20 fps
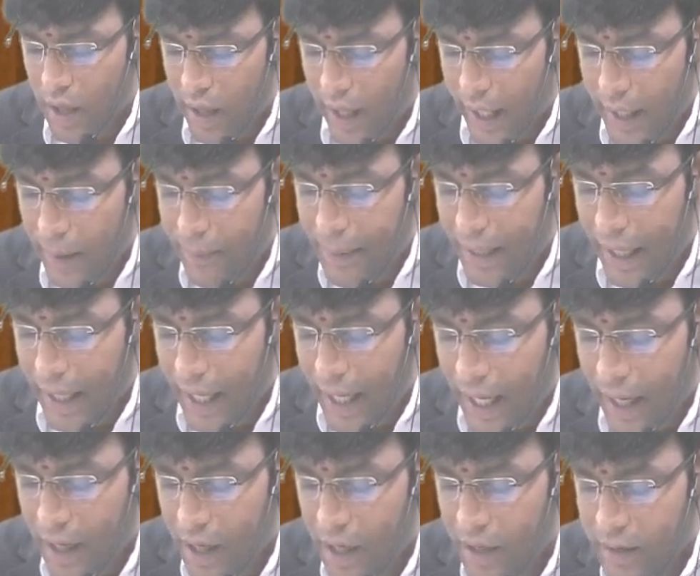I repeat
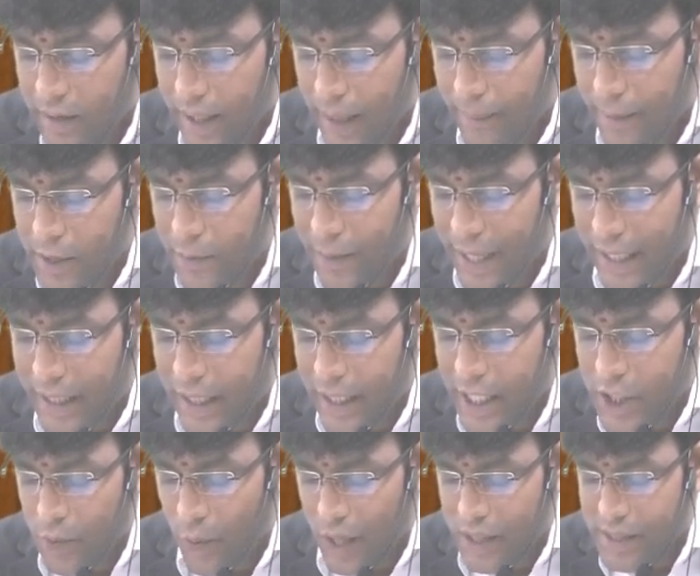again, there must be at
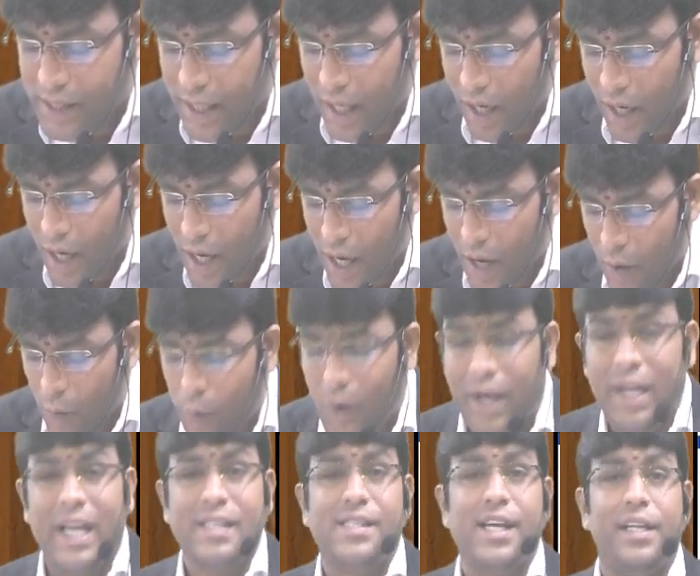least what, sir?
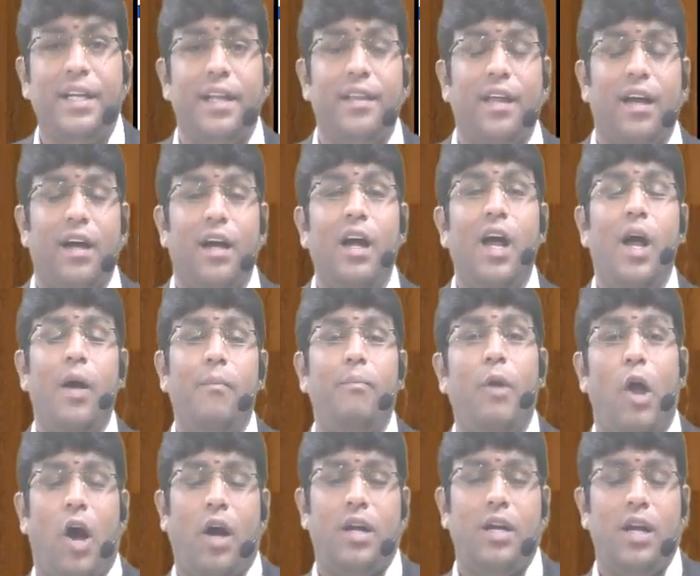One asset in the
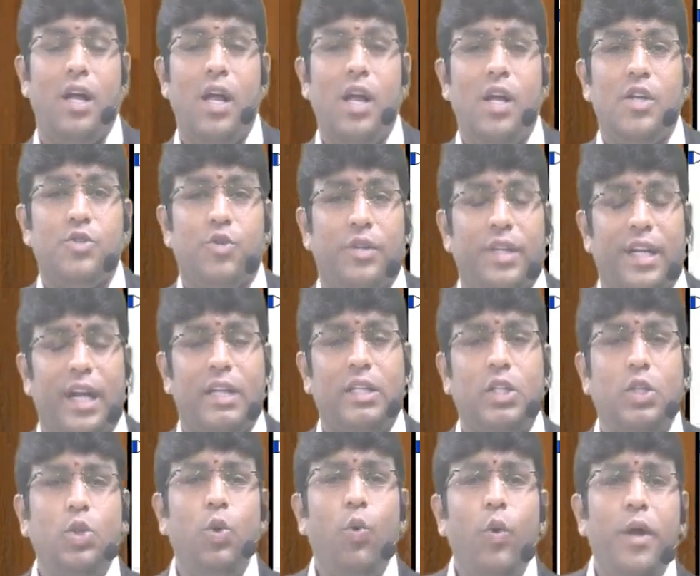block. So there
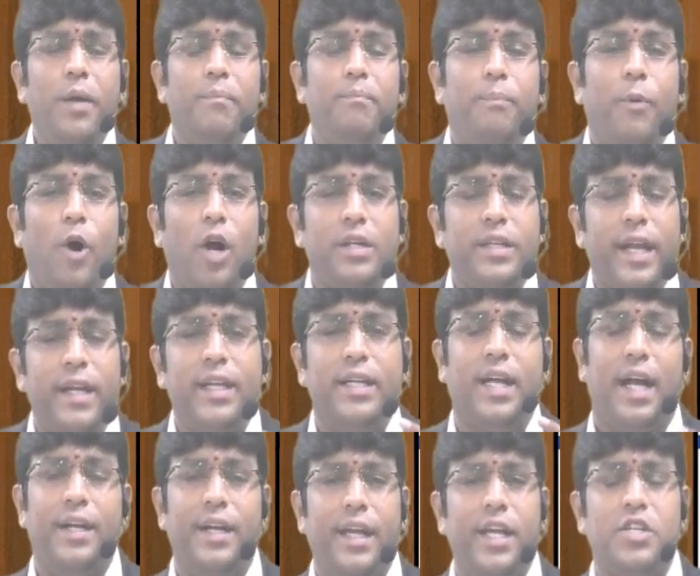are two important
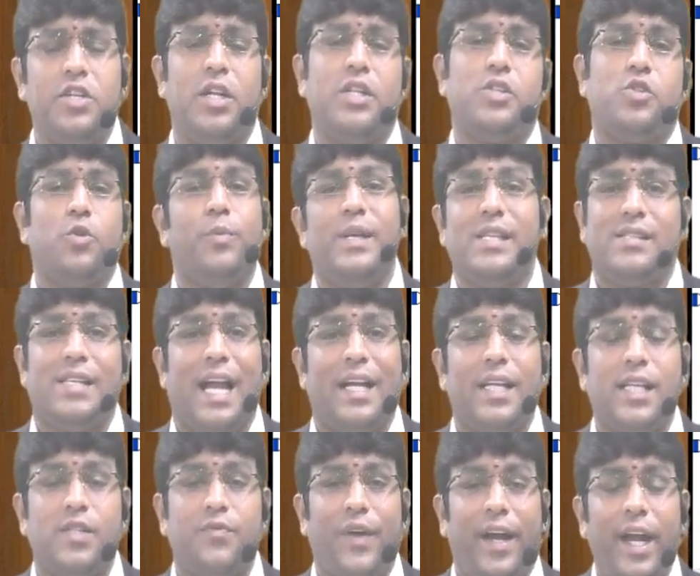conditions to be
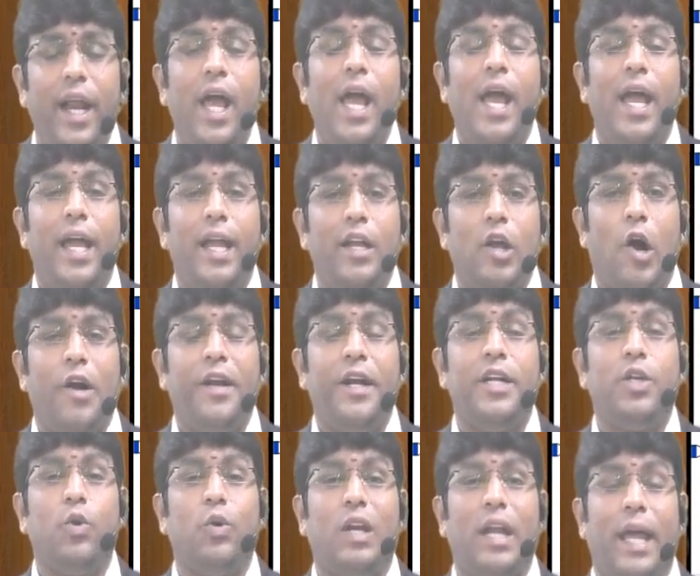satisfied in order
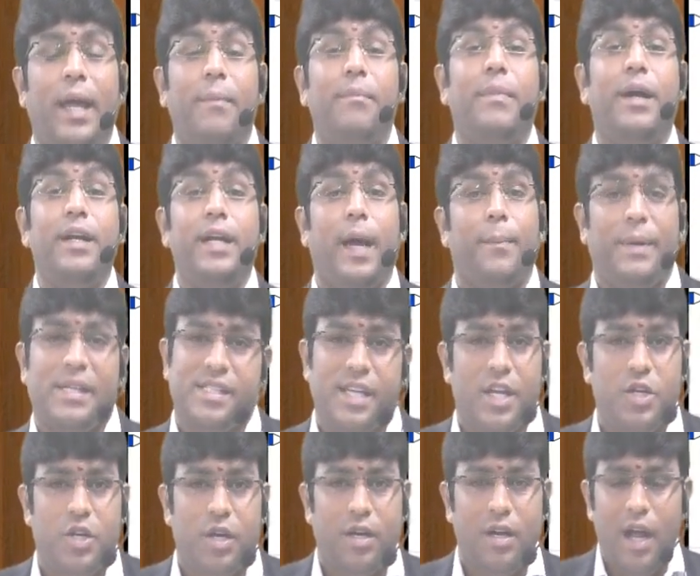to claim
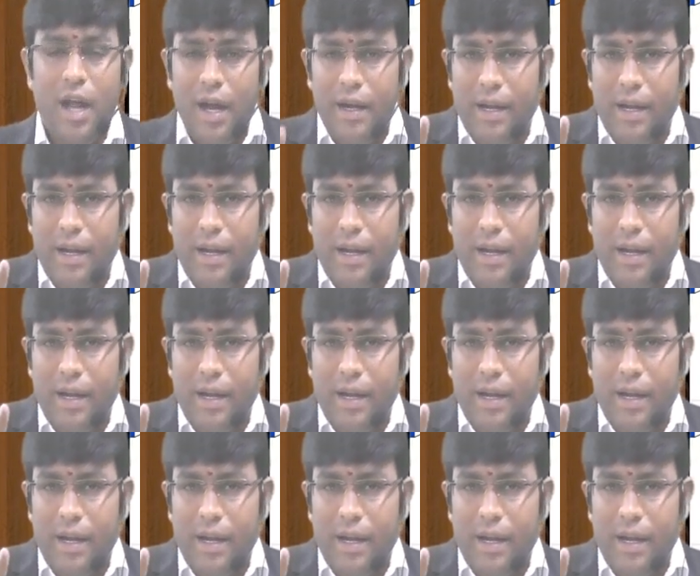depreciation.